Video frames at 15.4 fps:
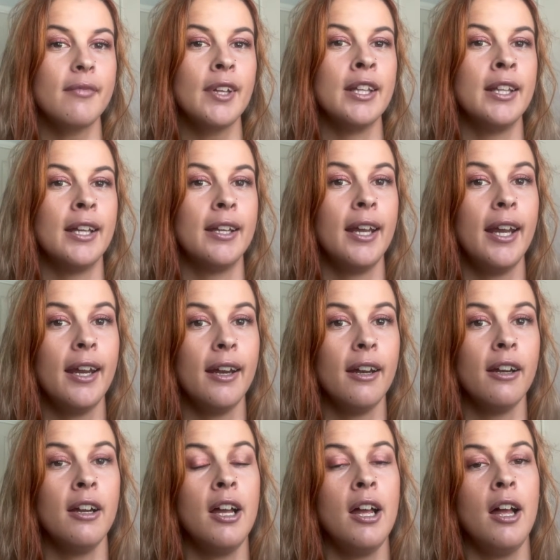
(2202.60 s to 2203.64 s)
And then
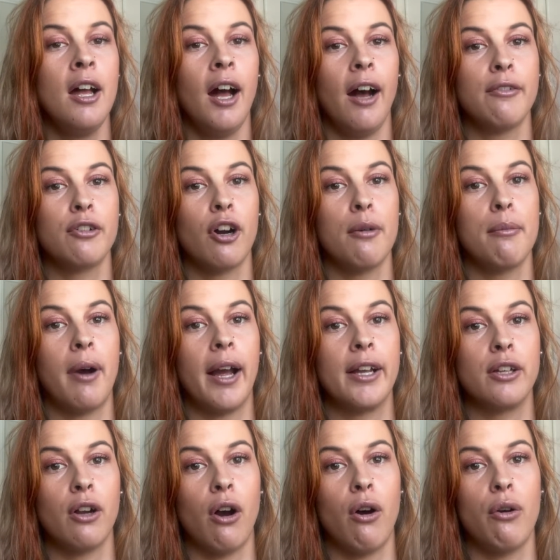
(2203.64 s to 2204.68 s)
here I've got my
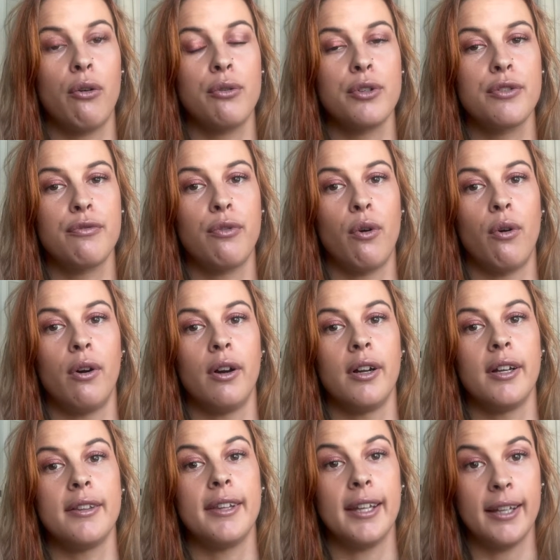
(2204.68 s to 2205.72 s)
goals
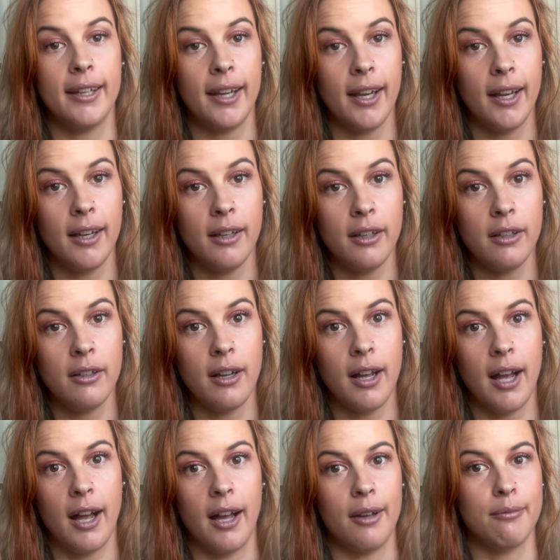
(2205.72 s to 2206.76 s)
for the year,
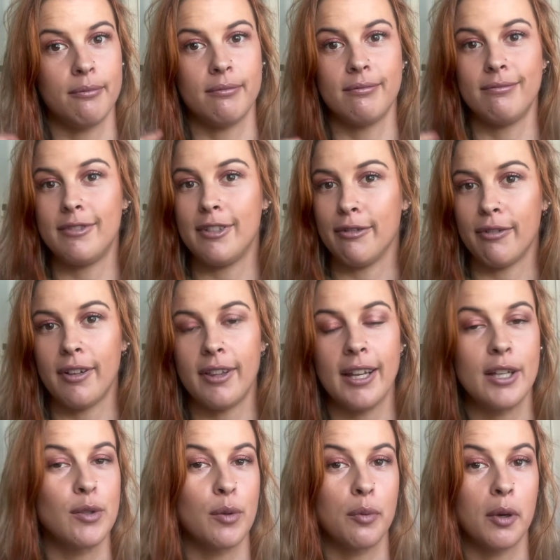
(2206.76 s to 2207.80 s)
different
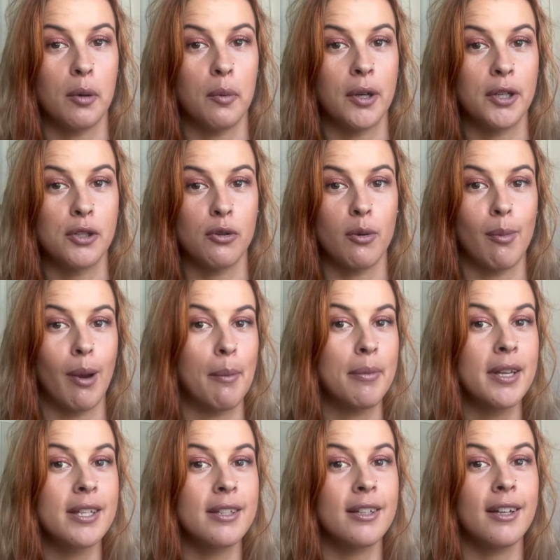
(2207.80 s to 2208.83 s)
things with what I want to do in my
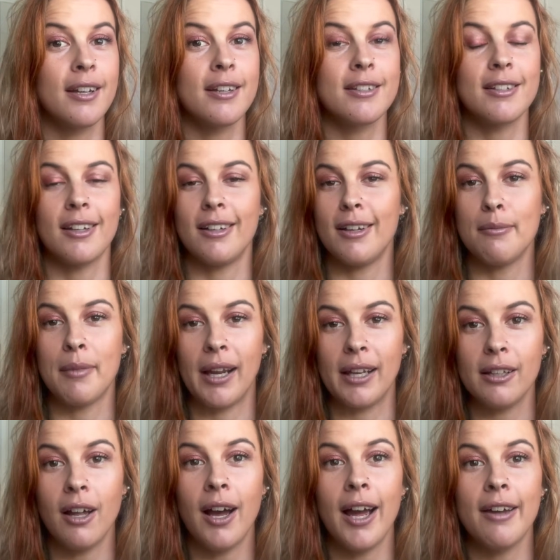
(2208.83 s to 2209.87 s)
business and in my
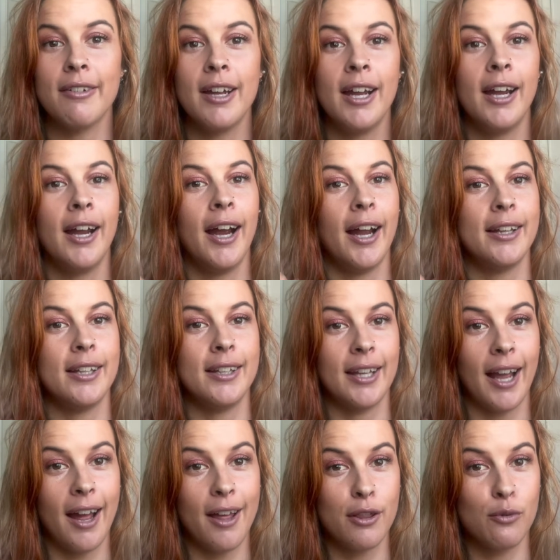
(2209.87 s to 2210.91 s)
life. And then
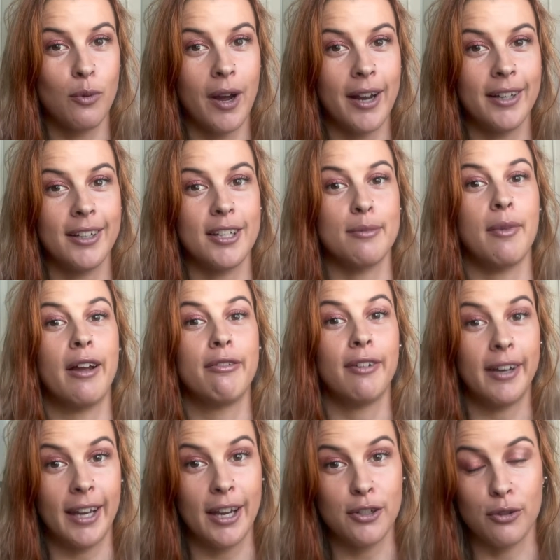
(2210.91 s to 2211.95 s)
the other one is my
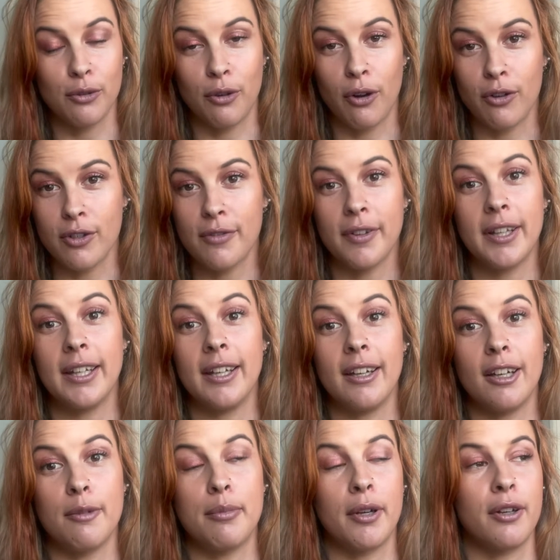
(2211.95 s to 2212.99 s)
financial goals for the
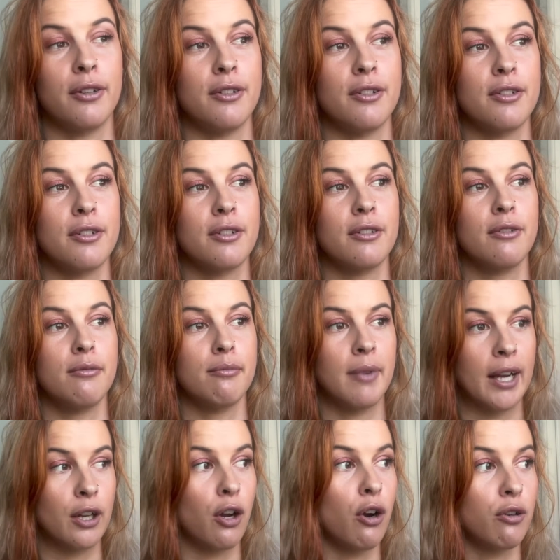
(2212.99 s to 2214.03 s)
year, because
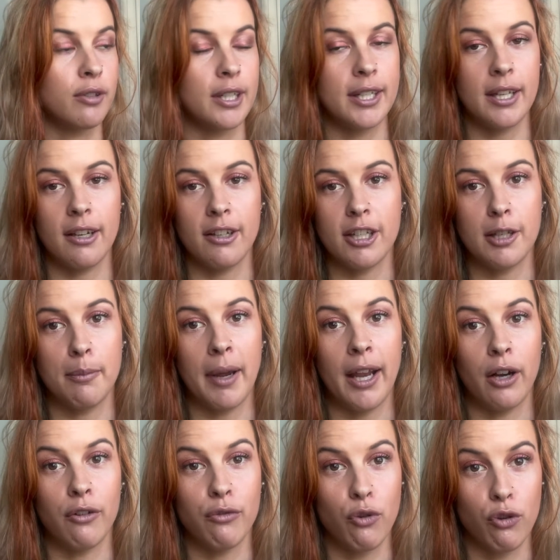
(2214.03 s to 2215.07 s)
my goal this year is to
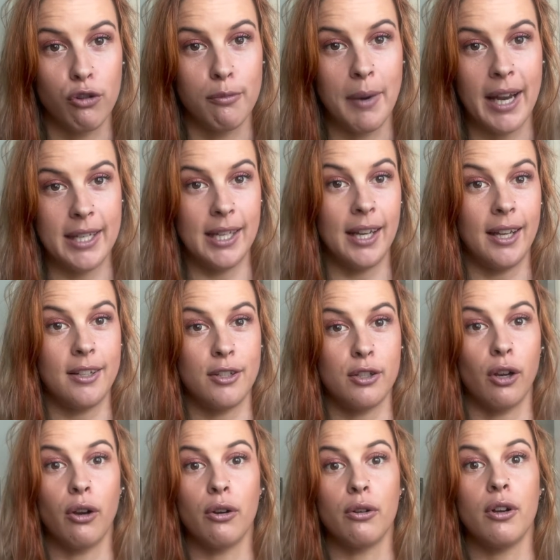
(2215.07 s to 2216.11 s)
pay off all my debt.
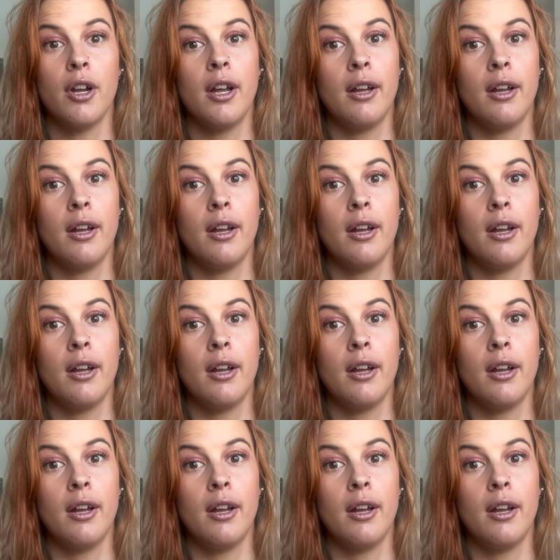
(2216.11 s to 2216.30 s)
So